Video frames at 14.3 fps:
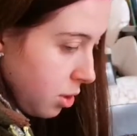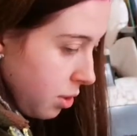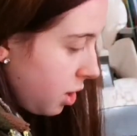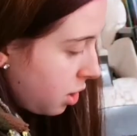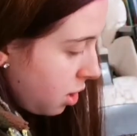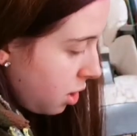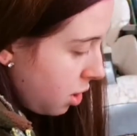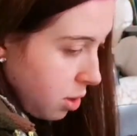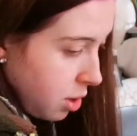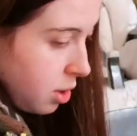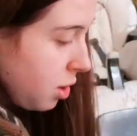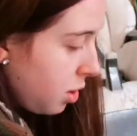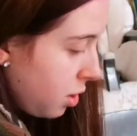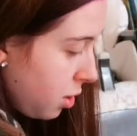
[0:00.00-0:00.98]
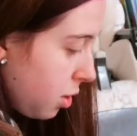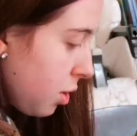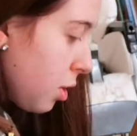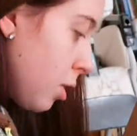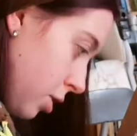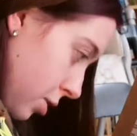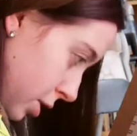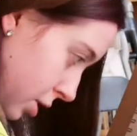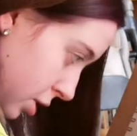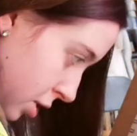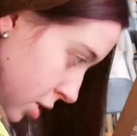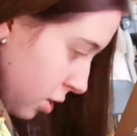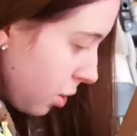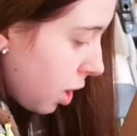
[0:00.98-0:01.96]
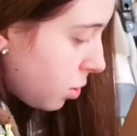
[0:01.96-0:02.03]
I did try and make
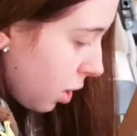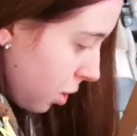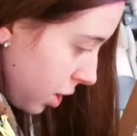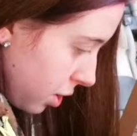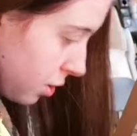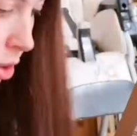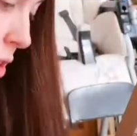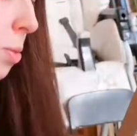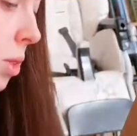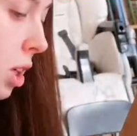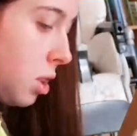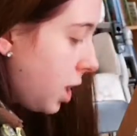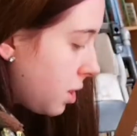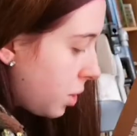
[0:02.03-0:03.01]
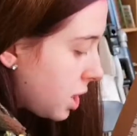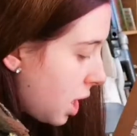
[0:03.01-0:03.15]
the smudges